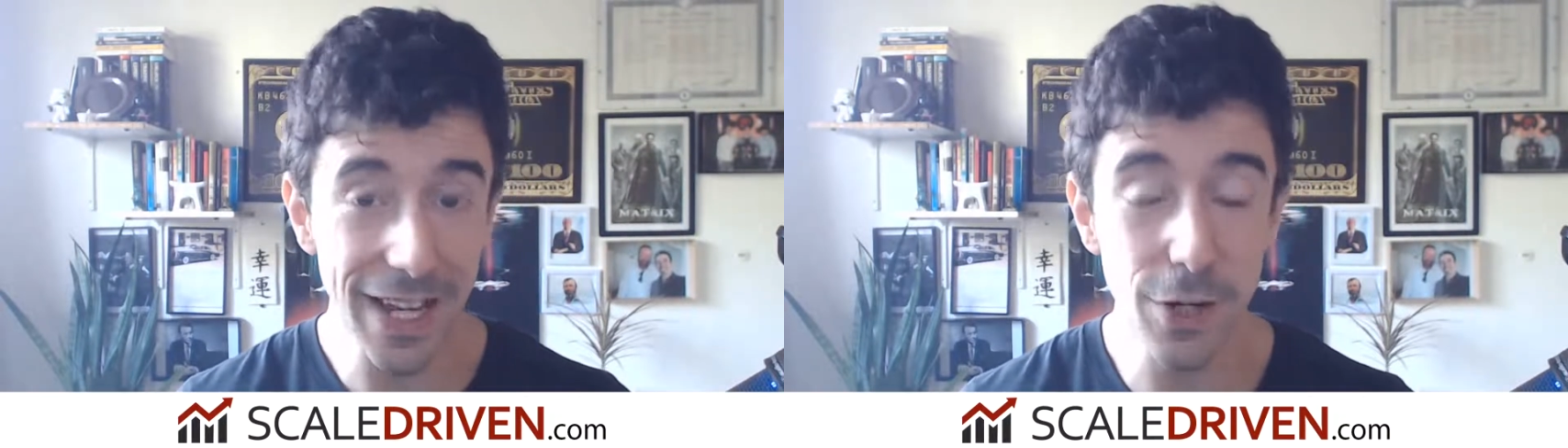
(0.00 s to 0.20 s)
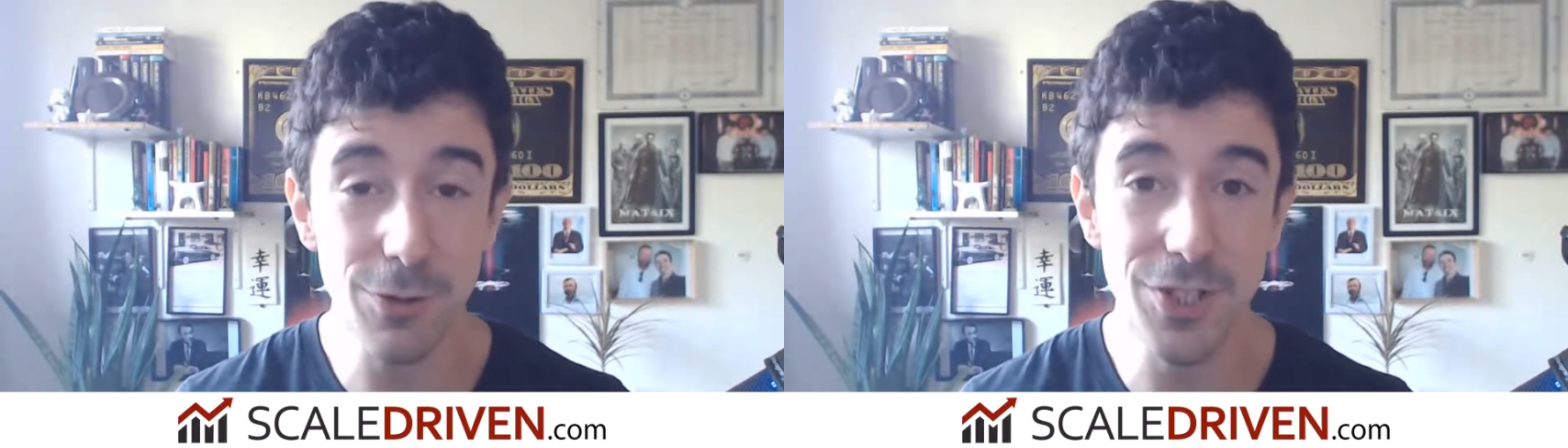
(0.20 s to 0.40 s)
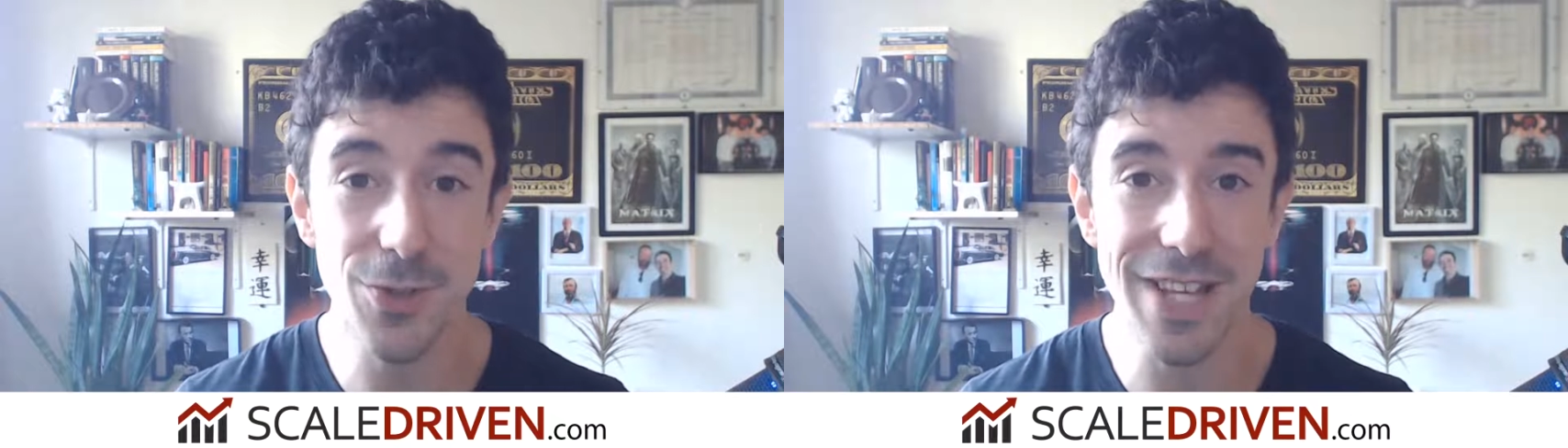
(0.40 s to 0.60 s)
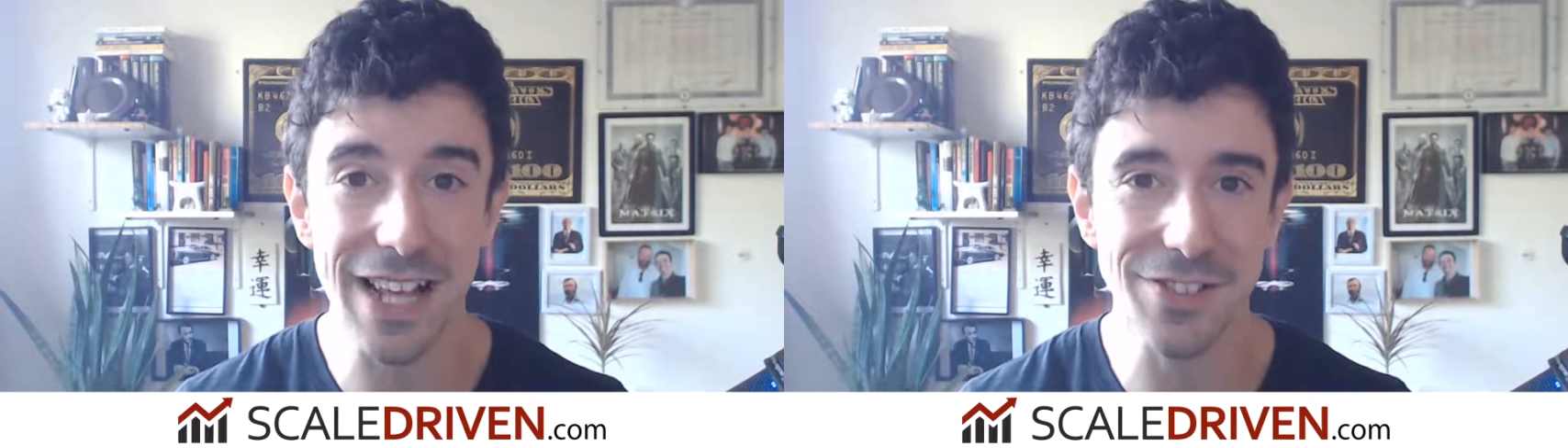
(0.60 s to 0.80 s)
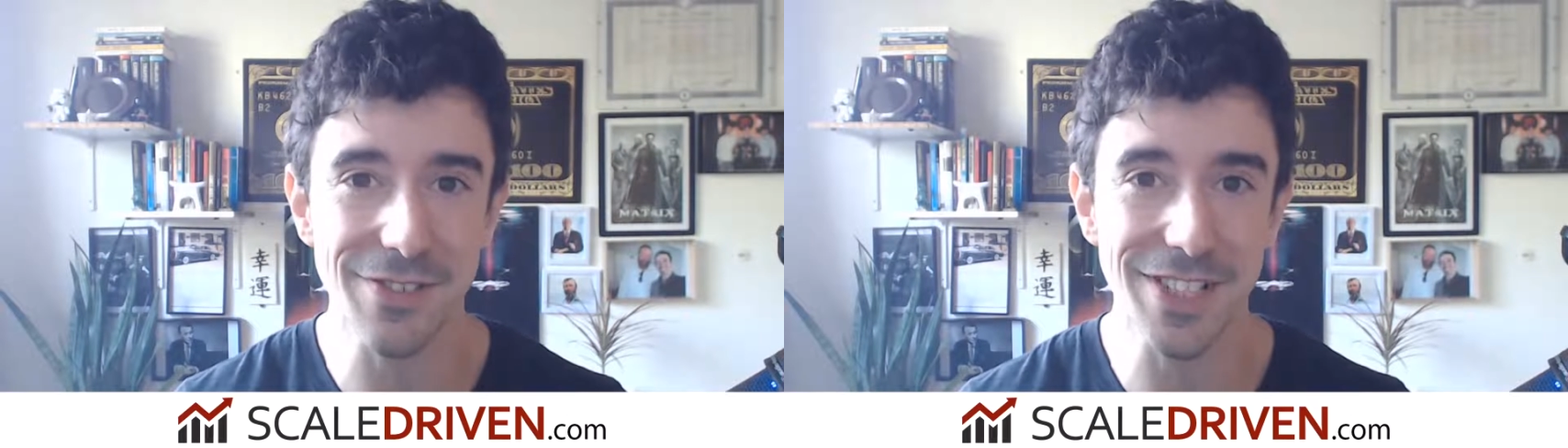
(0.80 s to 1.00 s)
head over to
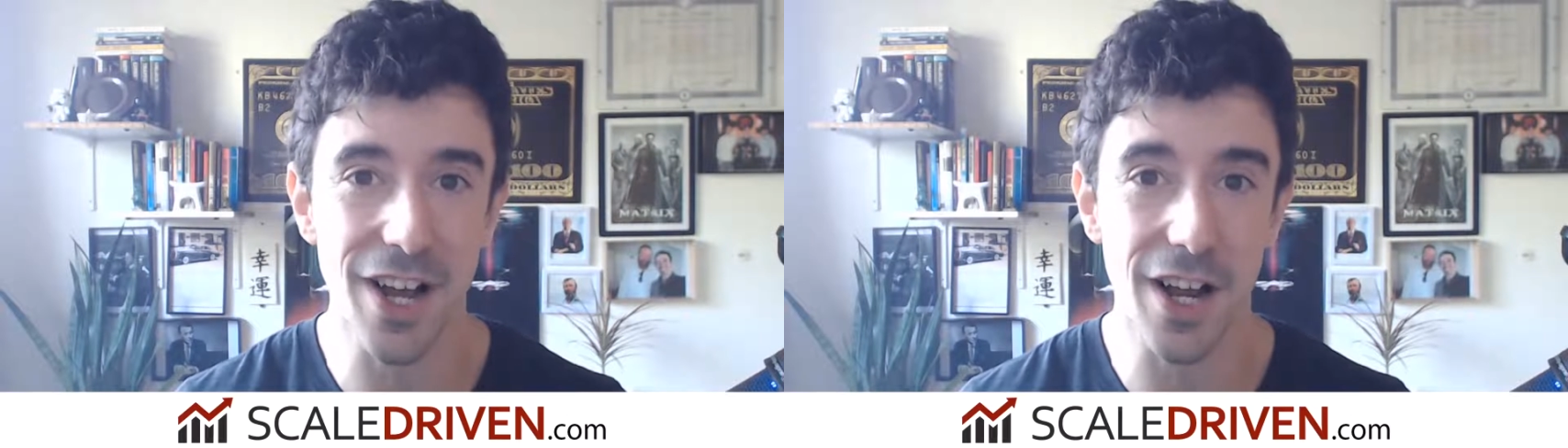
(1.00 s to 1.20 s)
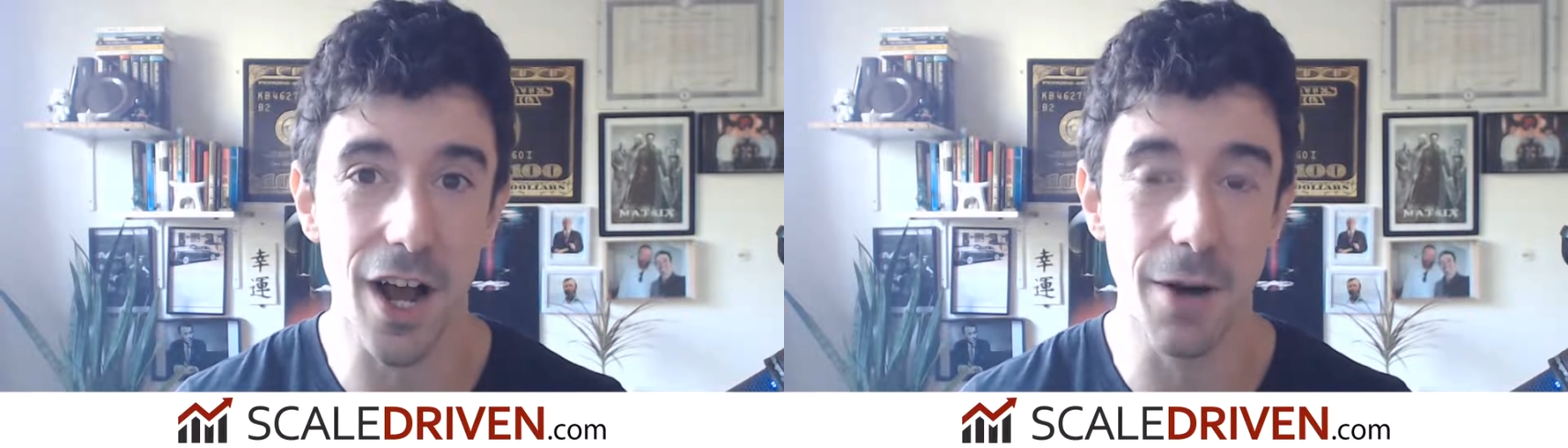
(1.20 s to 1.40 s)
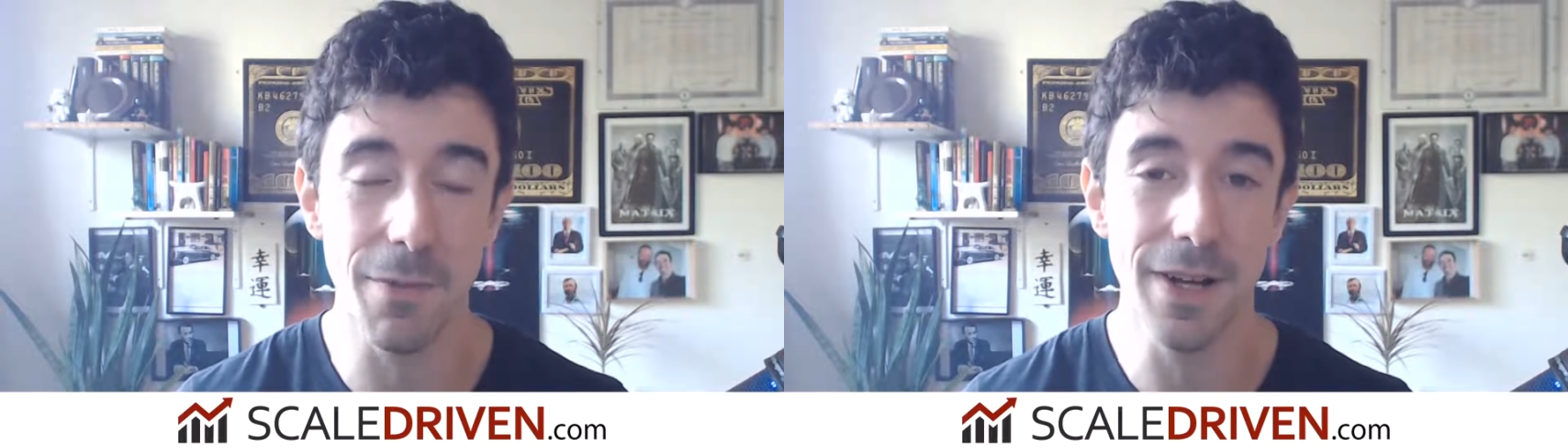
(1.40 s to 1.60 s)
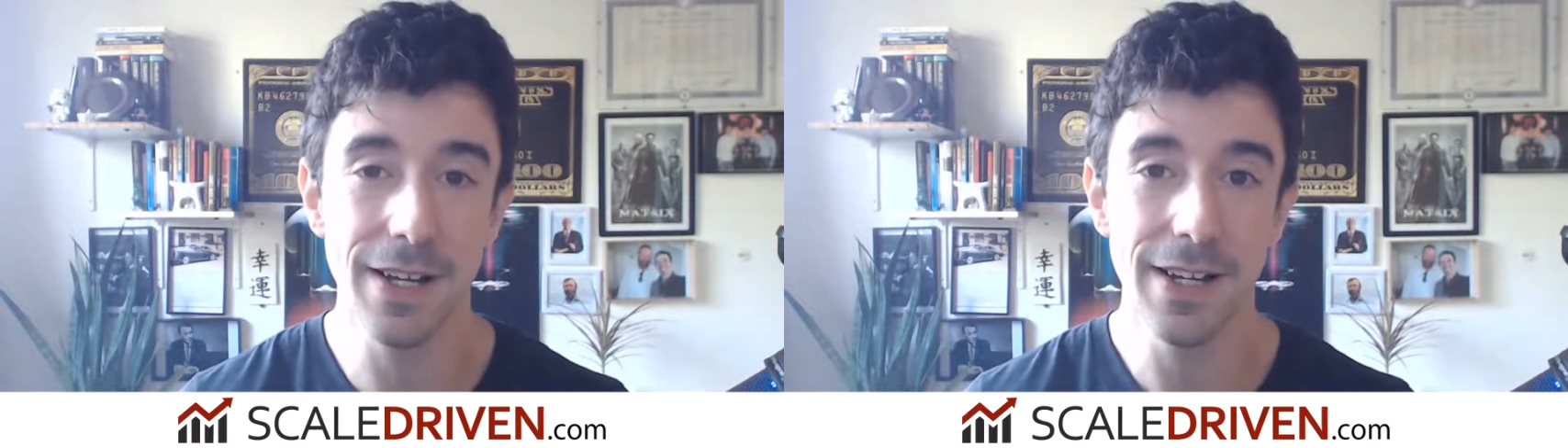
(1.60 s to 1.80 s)
ScaleDriven.com